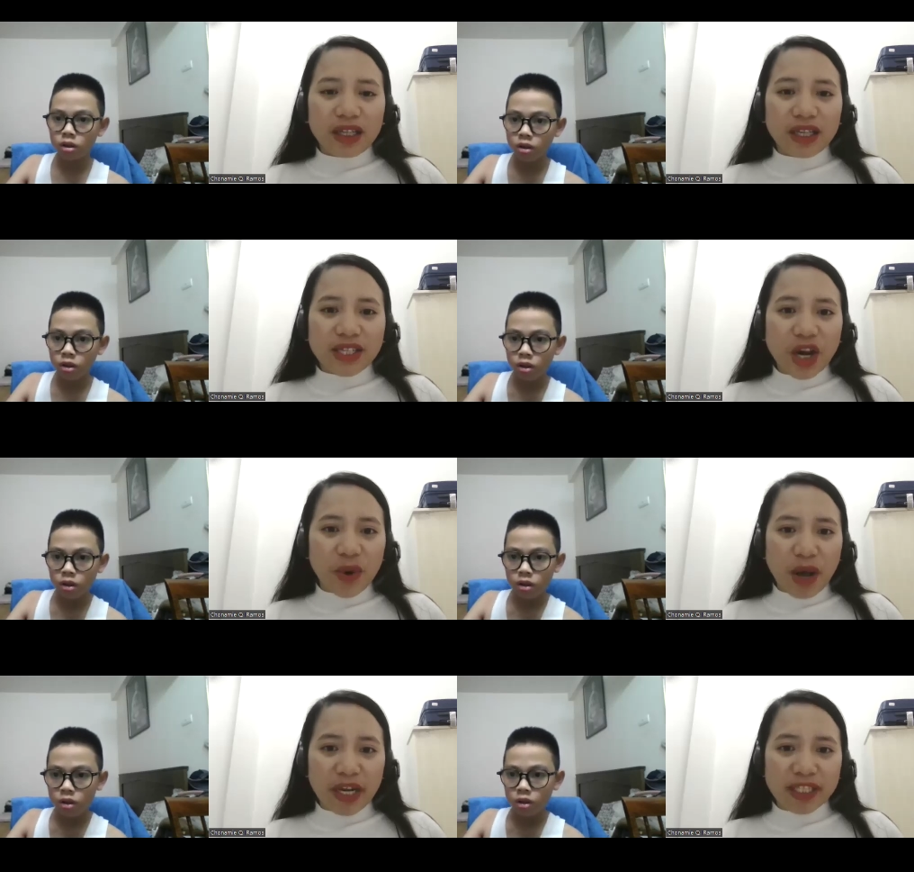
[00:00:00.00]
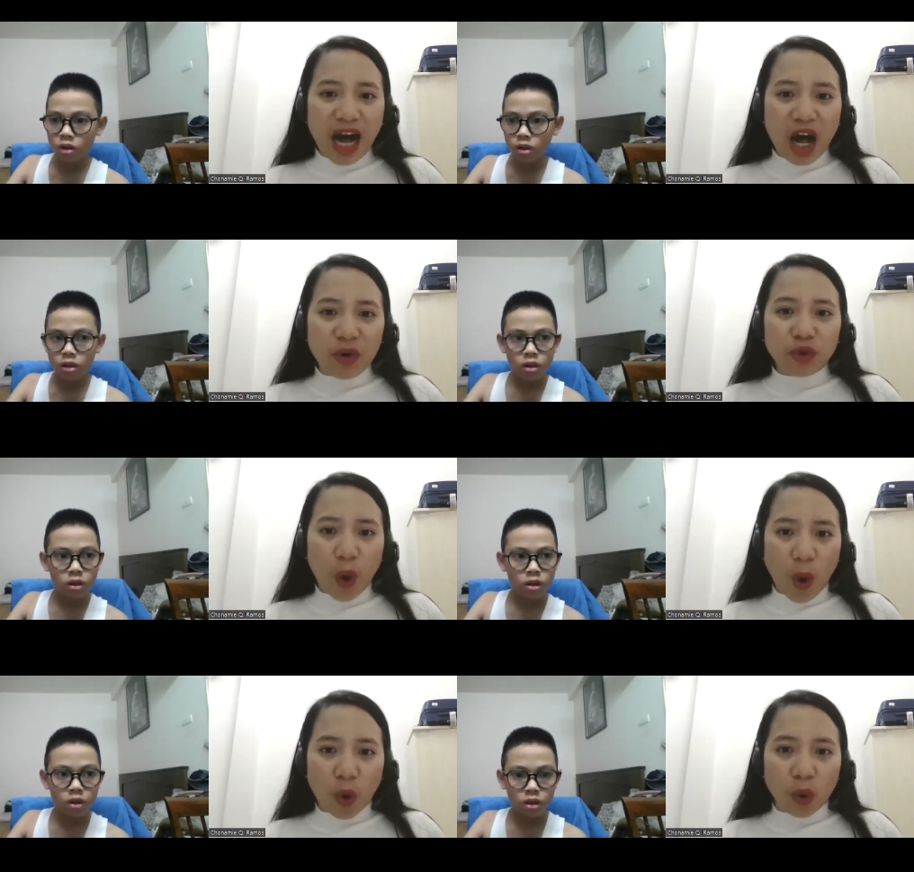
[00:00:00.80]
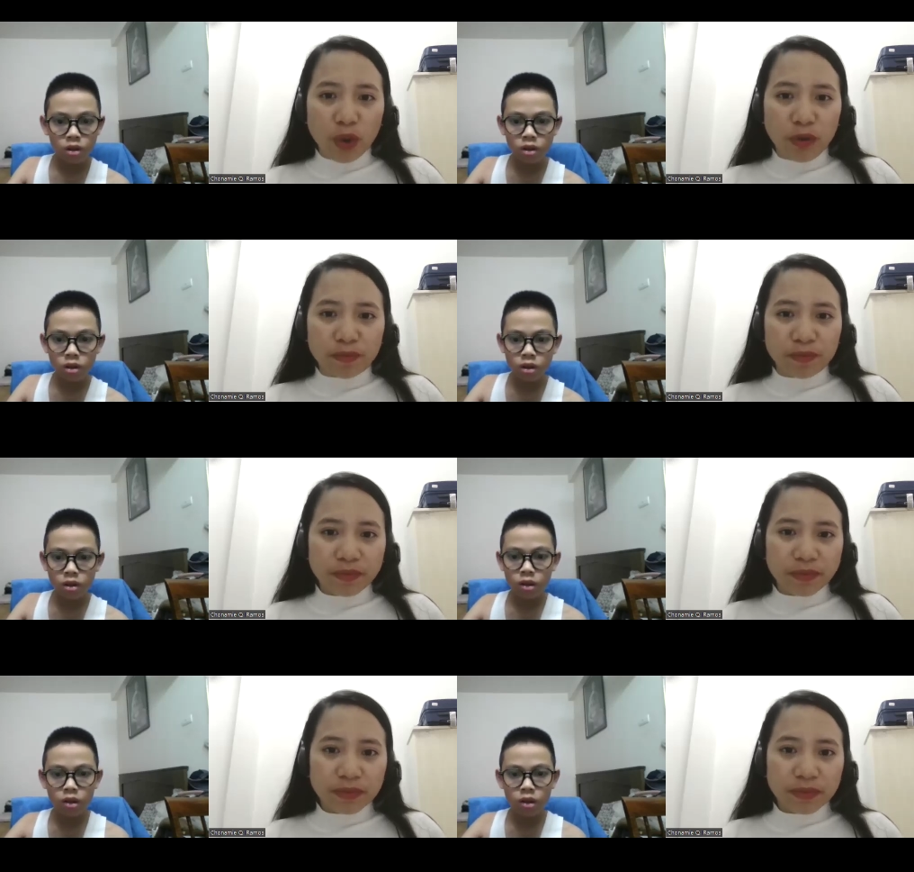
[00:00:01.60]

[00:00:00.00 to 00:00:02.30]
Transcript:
Speaker 1: Okay, does he arrive in a town called